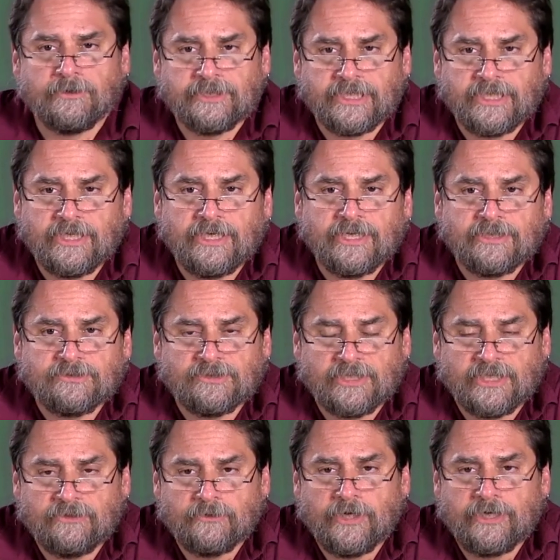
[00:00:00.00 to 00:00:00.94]

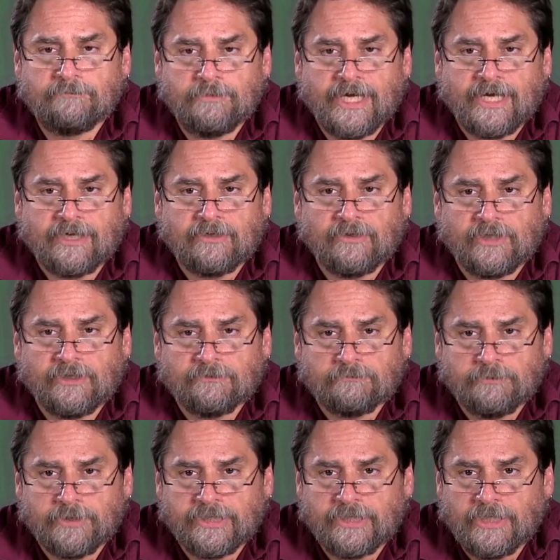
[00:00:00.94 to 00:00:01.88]
recording against a gray
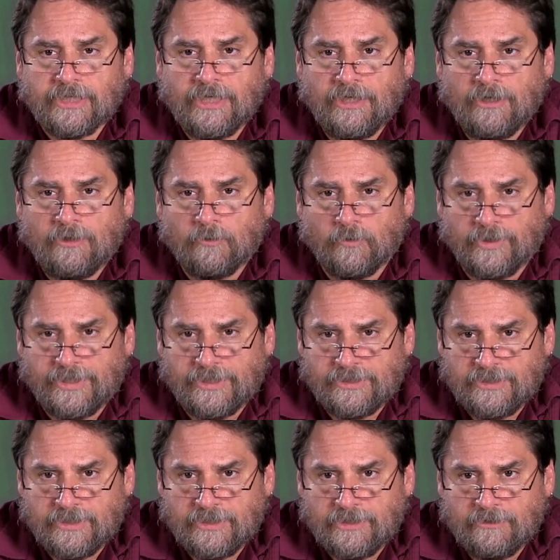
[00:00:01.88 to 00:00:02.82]
background, but
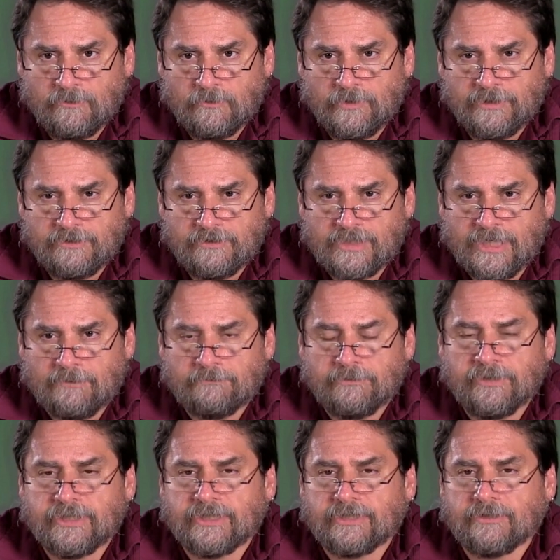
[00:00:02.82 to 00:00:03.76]
when
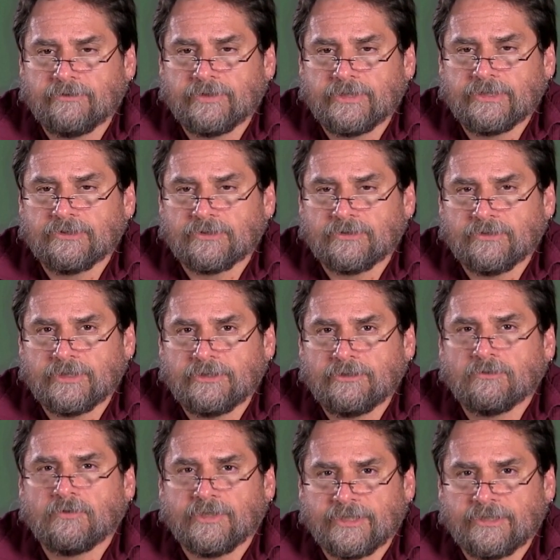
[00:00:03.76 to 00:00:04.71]
operating the
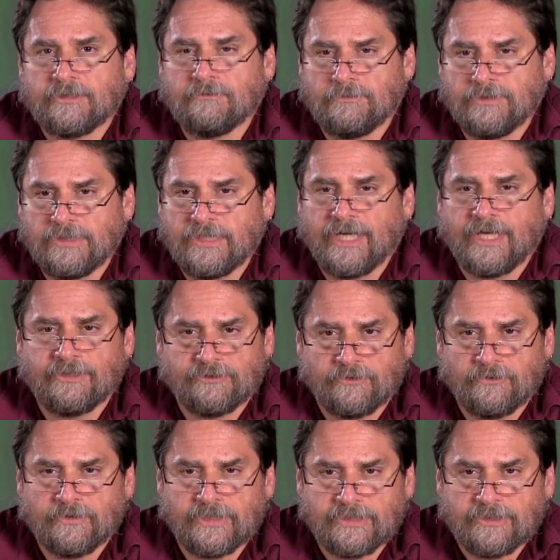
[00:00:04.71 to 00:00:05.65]
green screen, you want it to
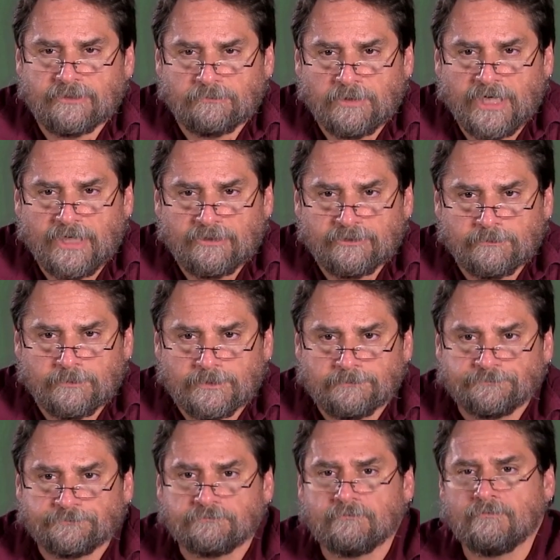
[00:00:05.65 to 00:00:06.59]
be as green as
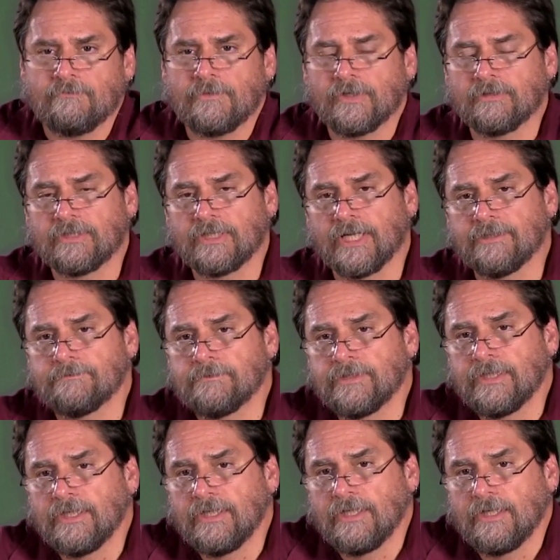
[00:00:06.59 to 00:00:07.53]
possible.
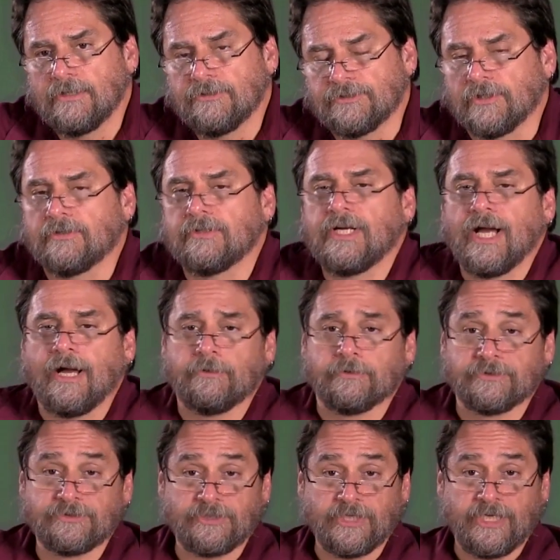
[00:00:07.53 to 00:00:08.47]
Okay,
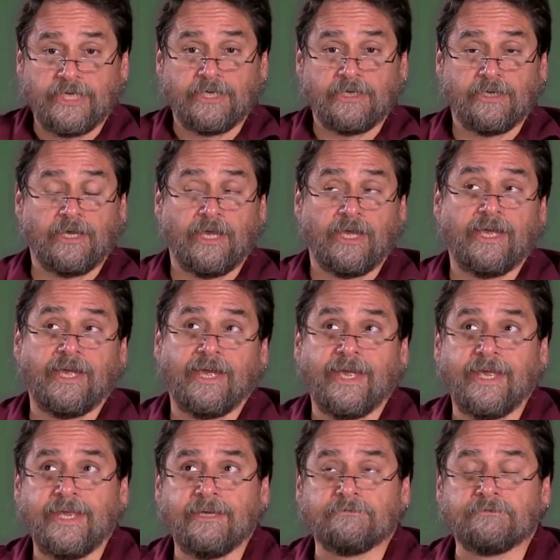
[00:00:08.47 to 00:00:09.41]
so I was
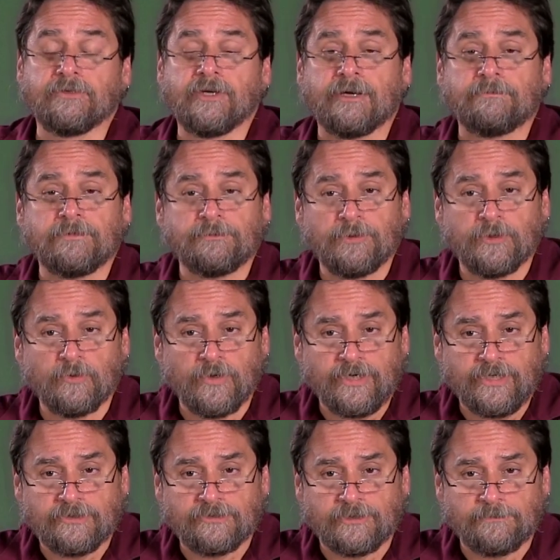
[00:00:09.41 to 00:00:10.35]
saying, if you
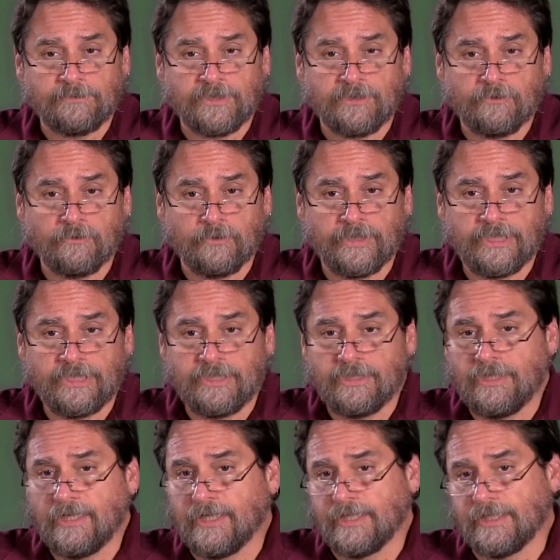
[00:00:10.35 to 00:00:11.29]
happen to be wearing something
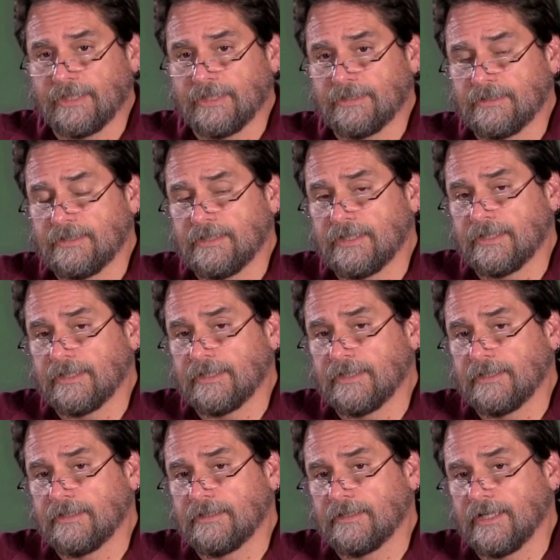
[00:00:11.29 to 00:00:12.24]
green,
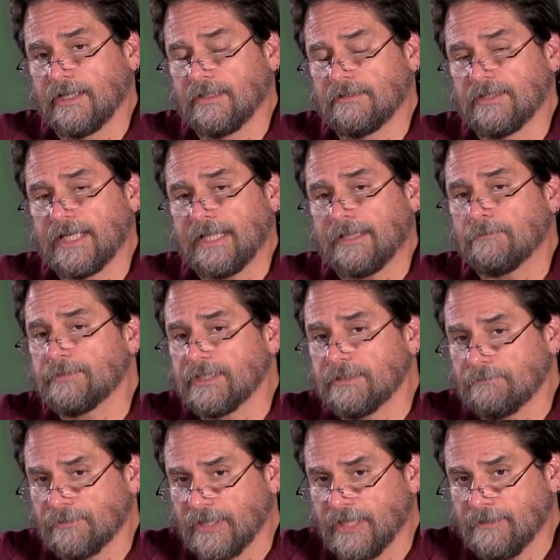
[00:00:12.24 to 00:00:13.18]
and
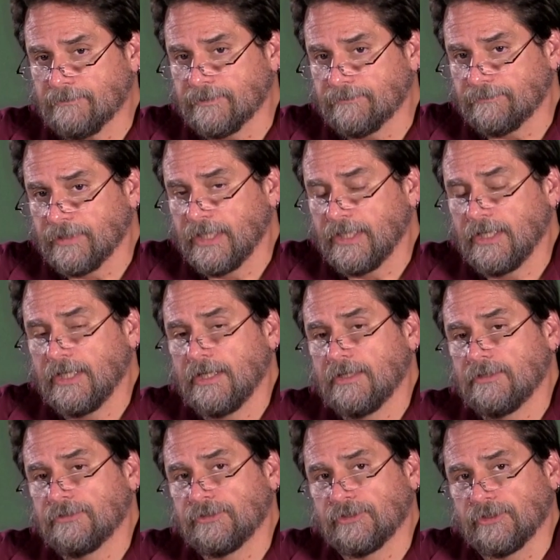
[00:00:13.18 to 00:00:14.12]
that'll be a problem.
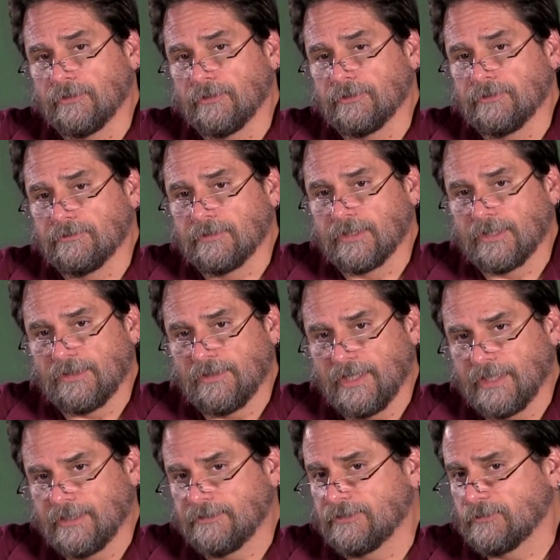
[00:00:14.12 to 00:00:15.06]
So
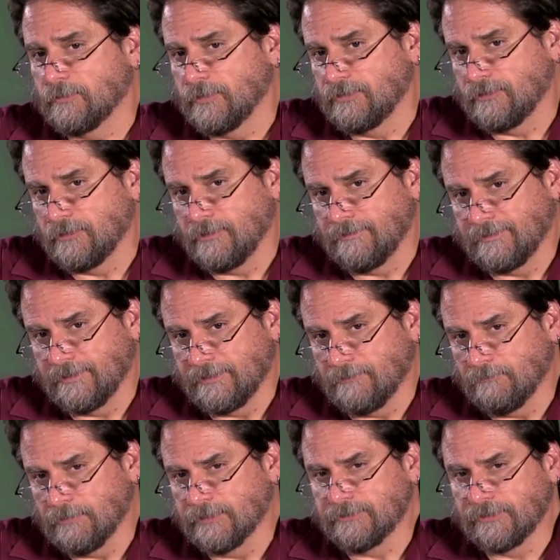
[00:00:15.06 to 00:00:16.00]
you can then
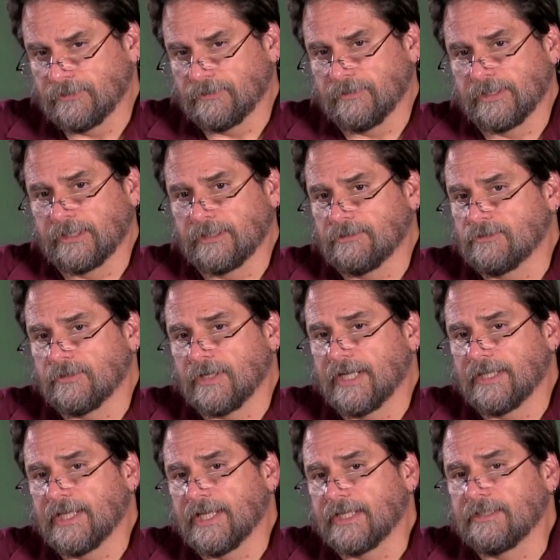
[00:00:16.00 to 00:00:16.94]
switch over to the blue
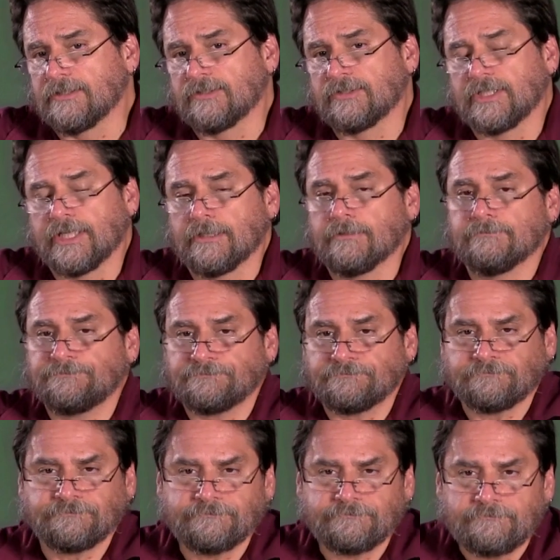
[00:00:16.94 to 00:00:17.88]
screen and try that
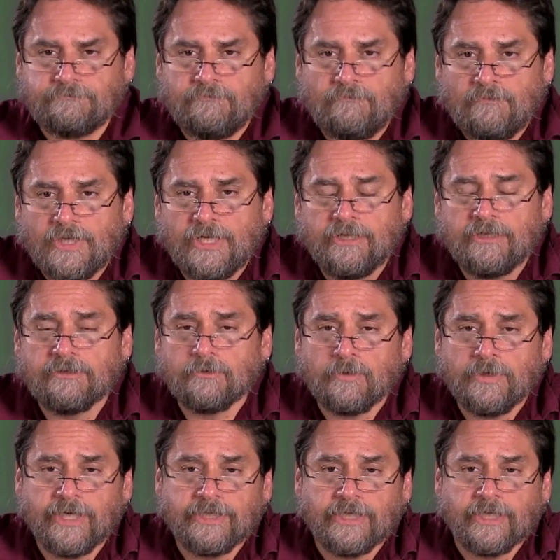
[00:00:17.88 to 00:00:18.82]
instead.
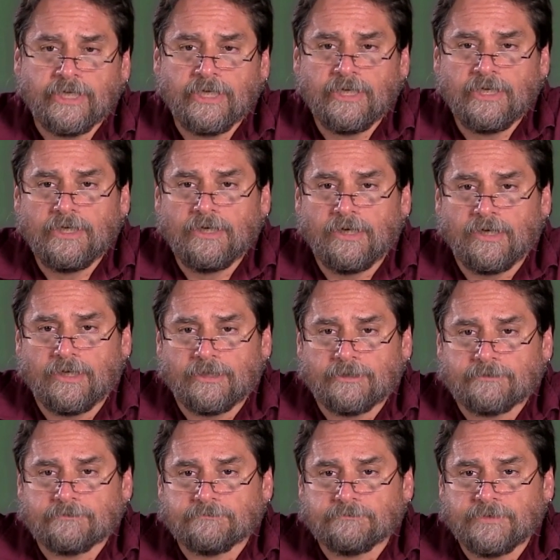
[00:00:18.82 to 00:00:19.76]
Either way,
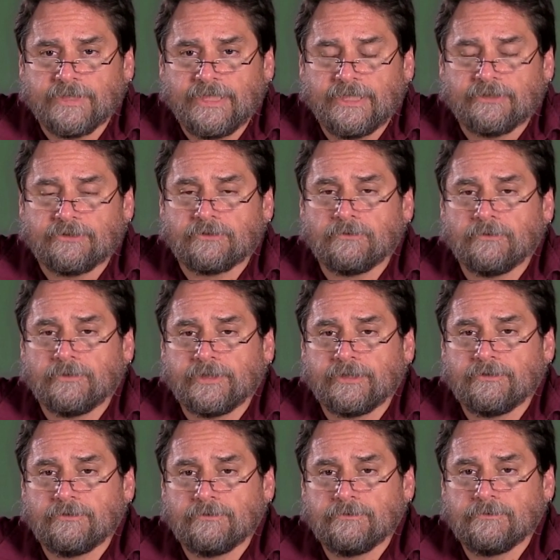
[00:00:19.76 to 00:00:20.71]

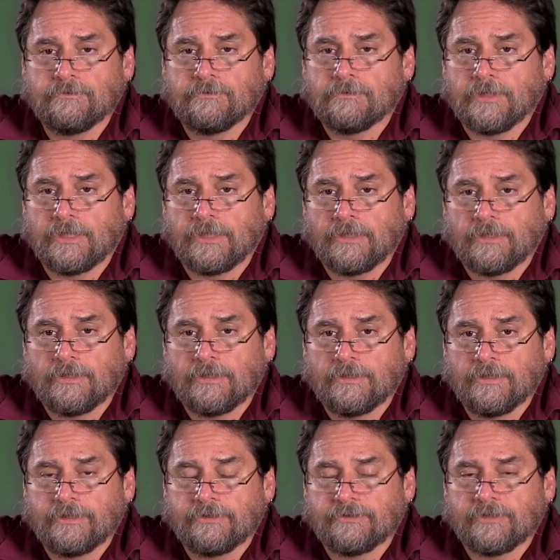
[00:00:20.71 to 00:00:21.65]
it's going to